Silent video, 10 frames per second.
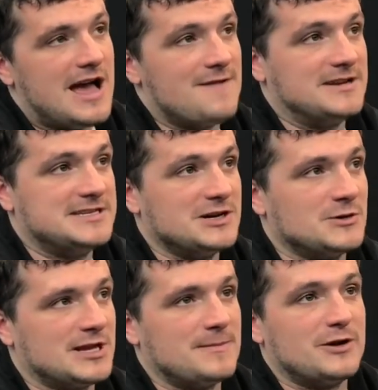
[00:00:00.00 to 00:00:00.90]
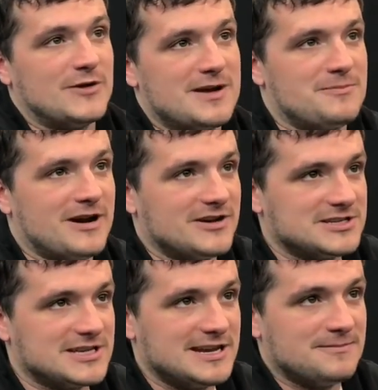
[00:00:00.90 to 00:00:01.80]
having dinner with like my
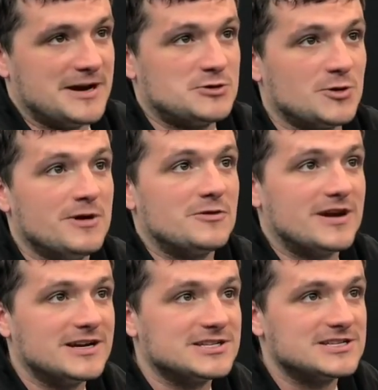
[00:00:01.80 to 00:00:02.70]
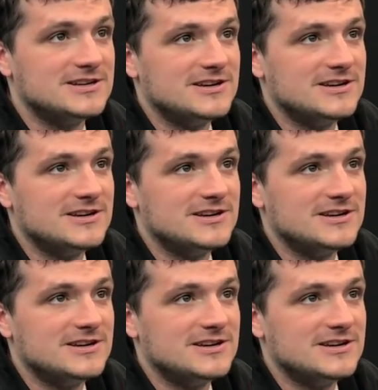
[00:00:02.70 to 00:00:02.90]
grandparents, and my doorbell rings,